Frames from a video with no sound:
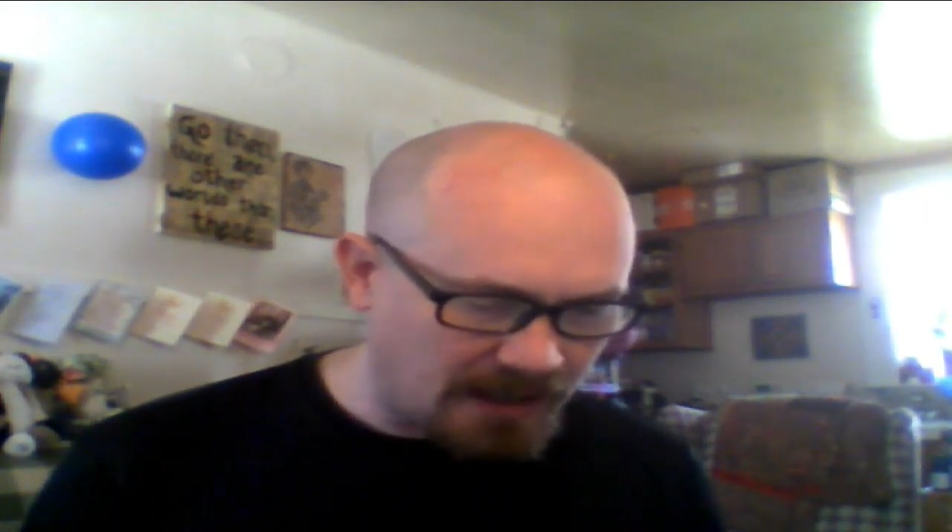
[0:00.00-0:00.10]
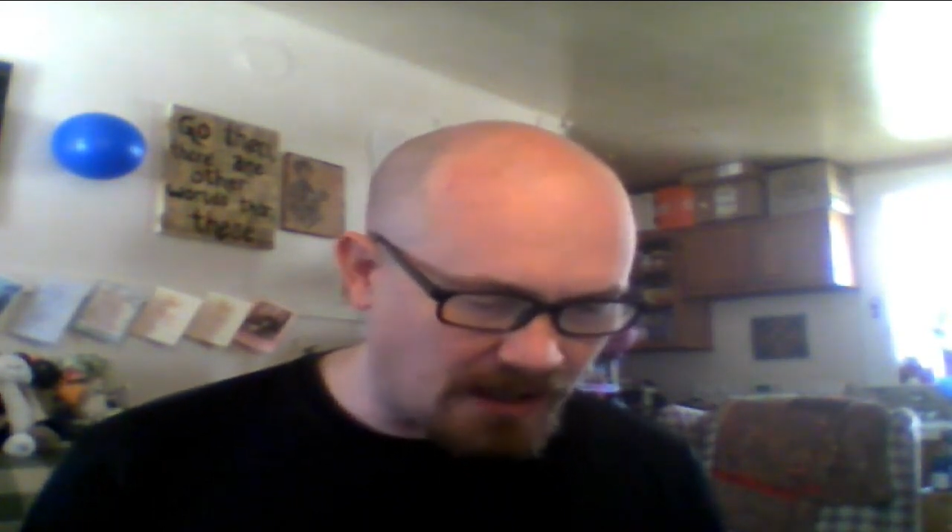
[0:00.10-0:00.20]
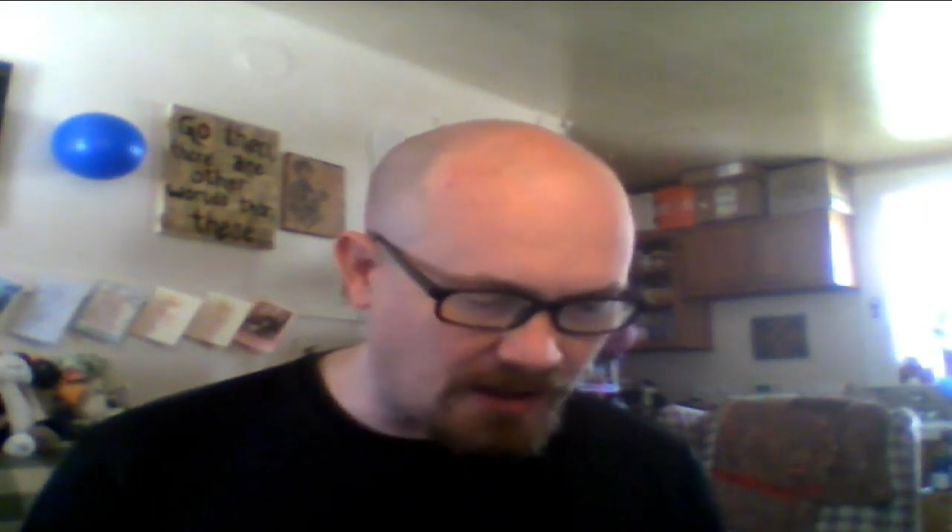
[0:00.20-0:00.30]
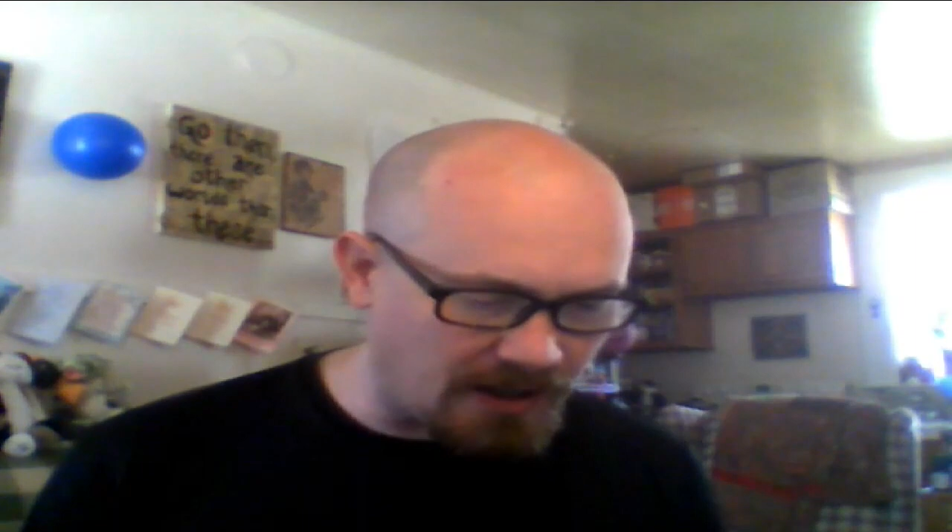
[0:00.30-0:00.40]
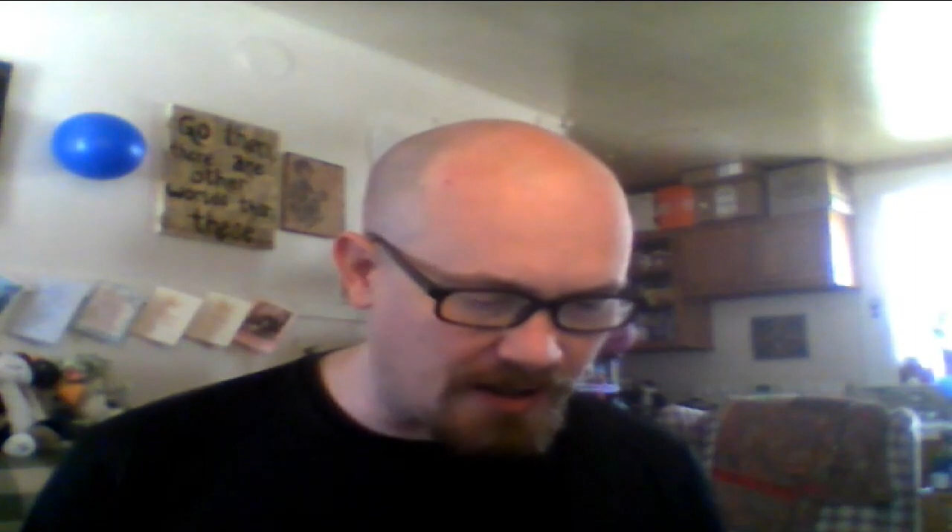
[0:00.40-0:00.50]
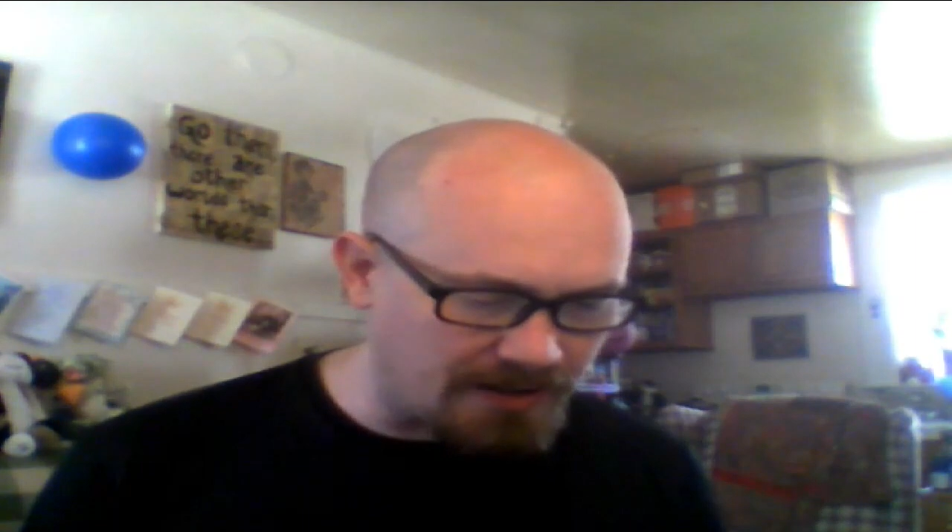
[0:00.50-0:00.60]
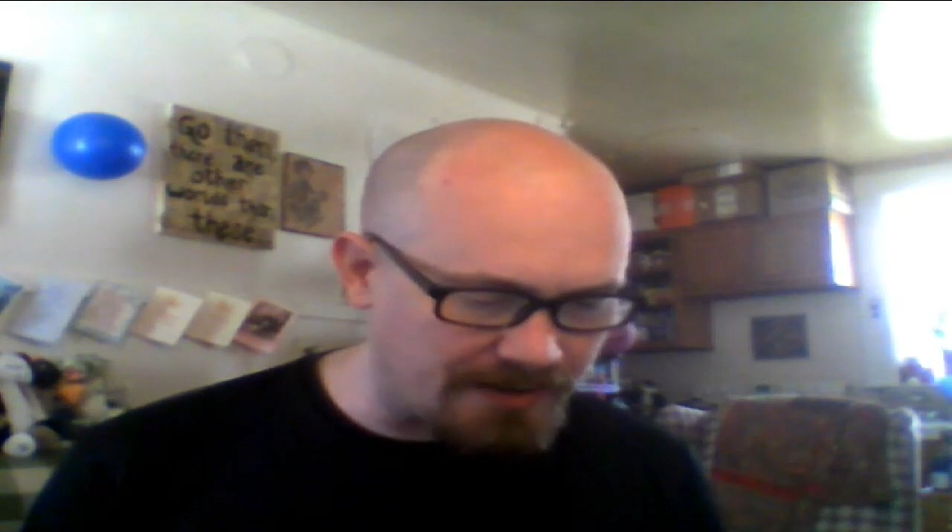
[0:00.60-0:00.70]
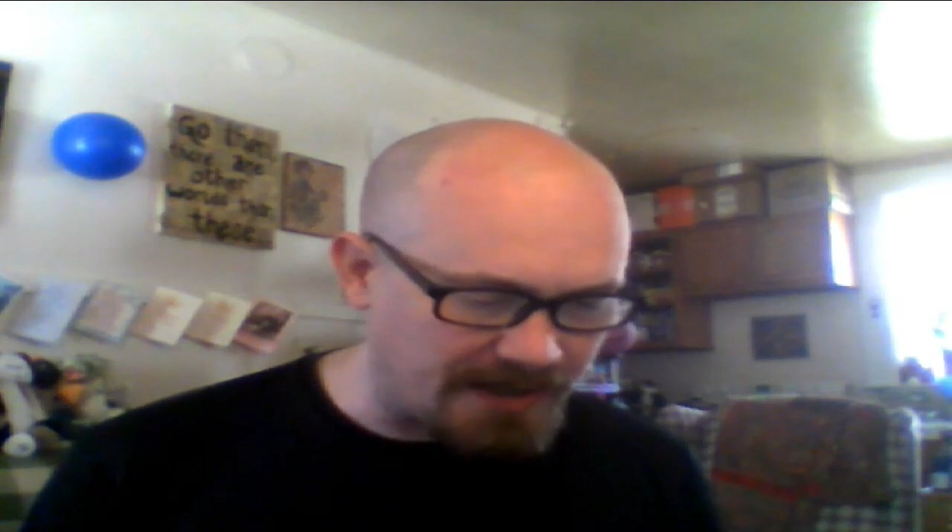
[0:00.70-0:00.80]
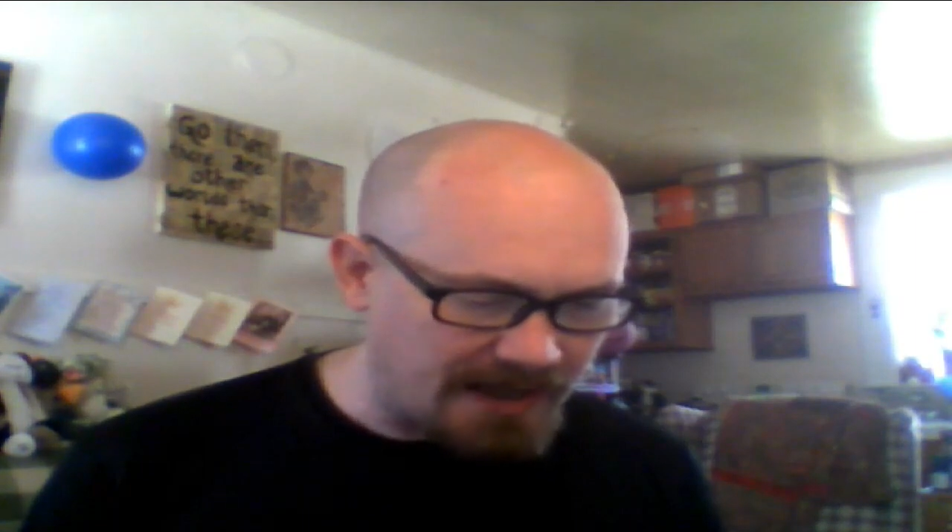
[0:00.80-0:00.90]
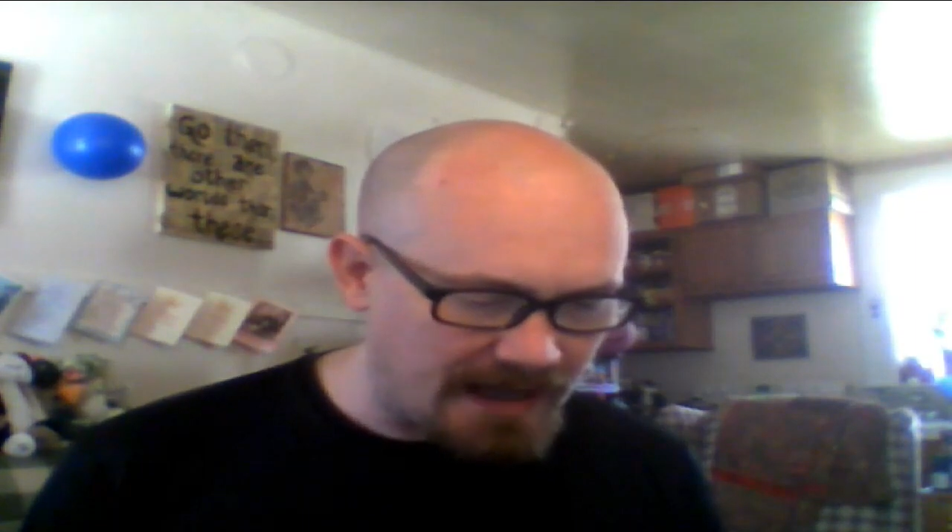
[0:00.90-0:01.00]

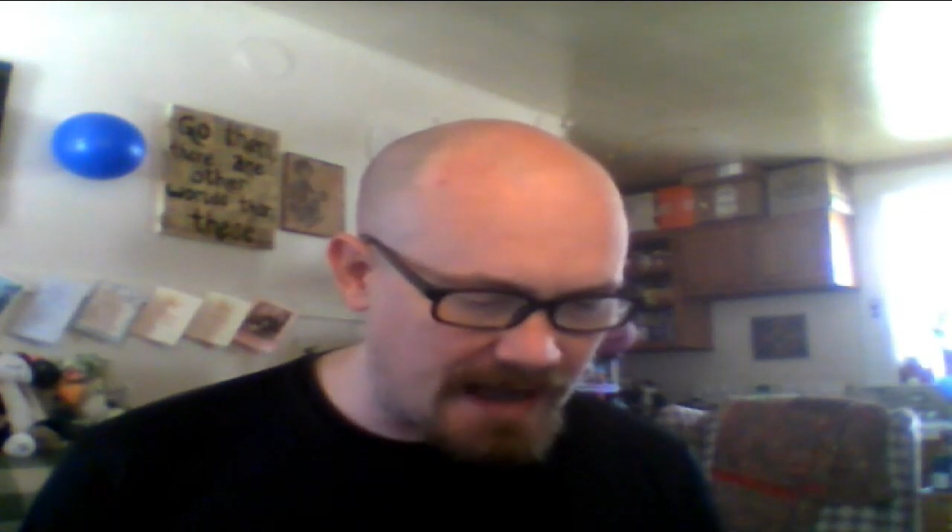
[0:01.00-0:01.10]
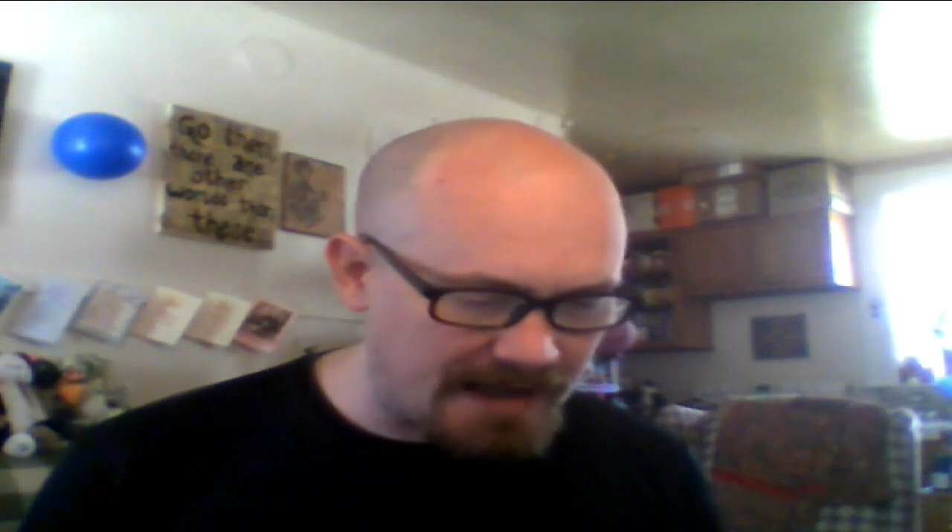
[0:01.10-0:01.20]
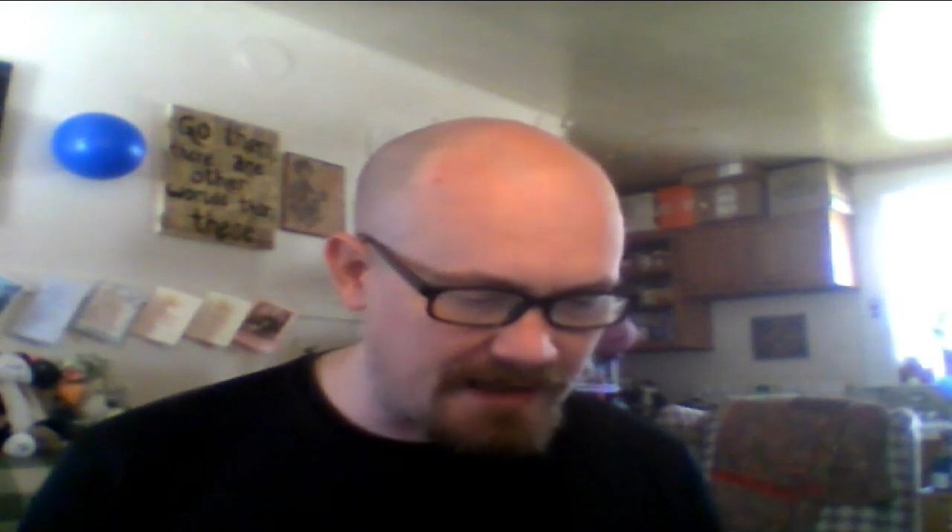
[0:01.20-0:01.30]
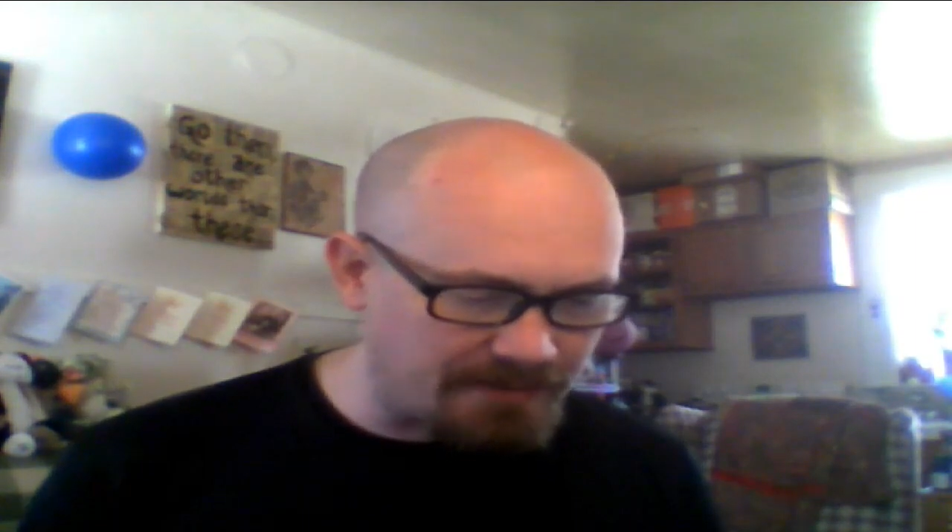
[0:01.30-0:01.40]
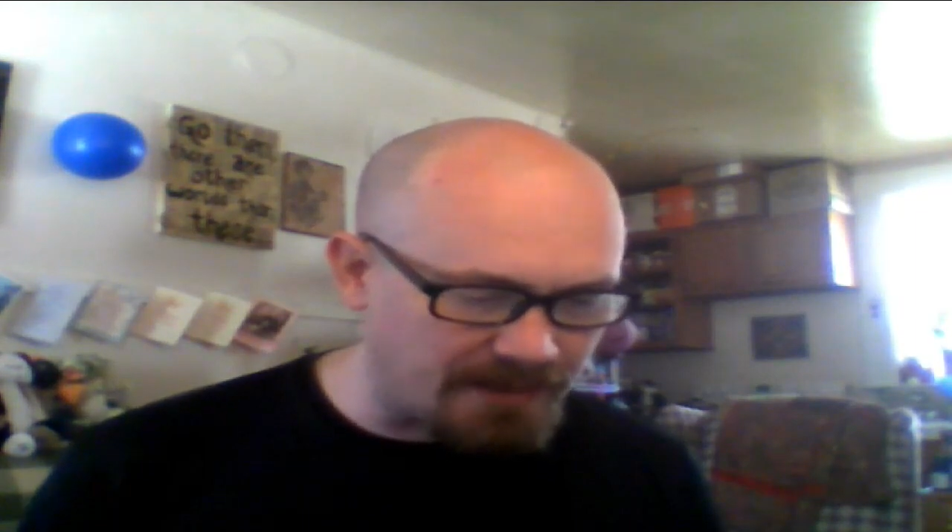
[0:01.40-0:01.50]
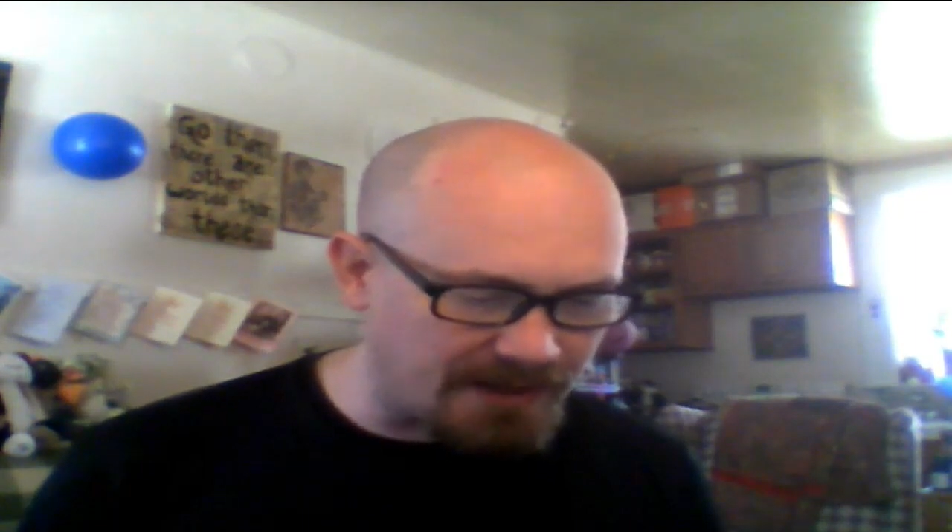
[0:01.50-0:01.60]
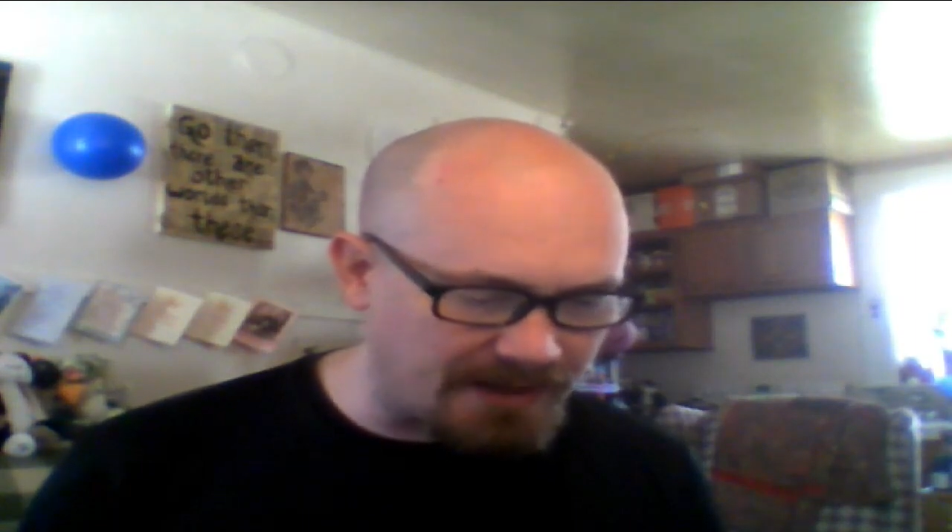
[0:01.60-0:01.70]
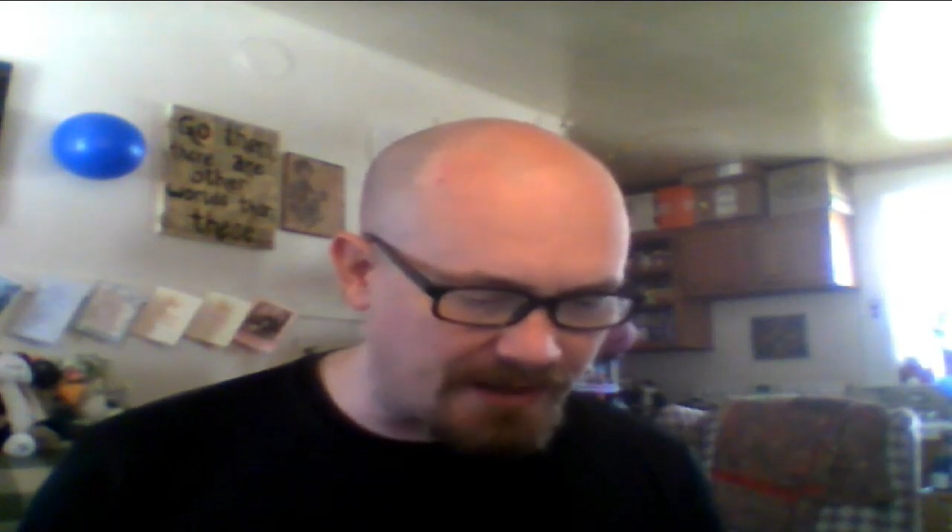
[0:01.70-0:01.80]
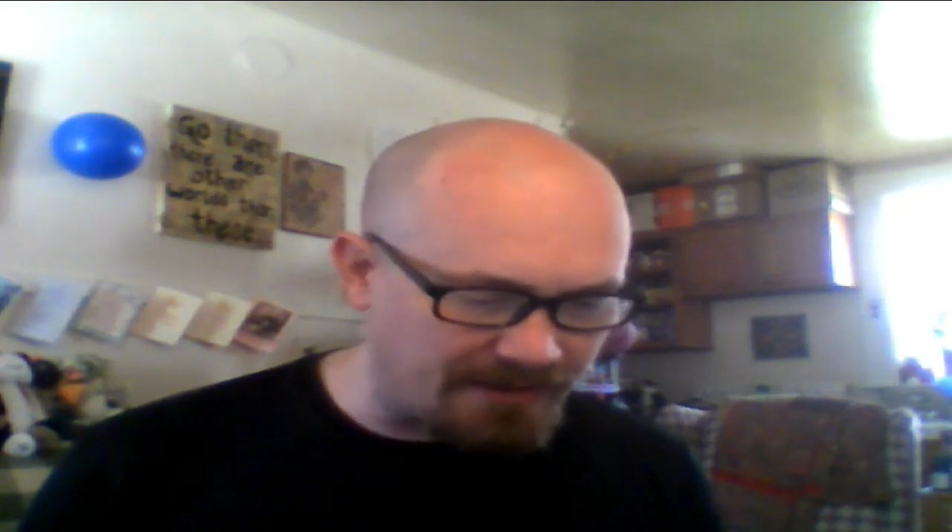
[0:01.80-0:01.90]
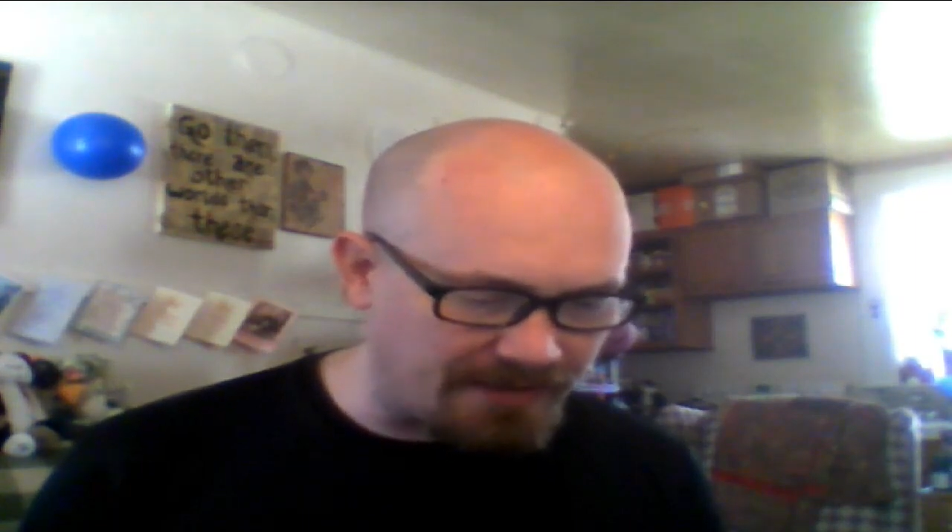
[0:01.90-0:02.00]
Alone, any one
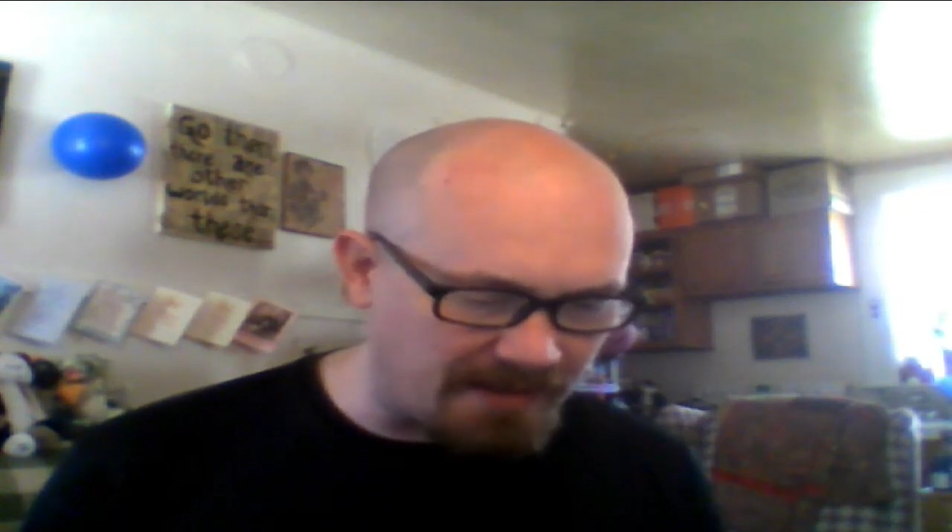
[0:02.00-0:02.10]
of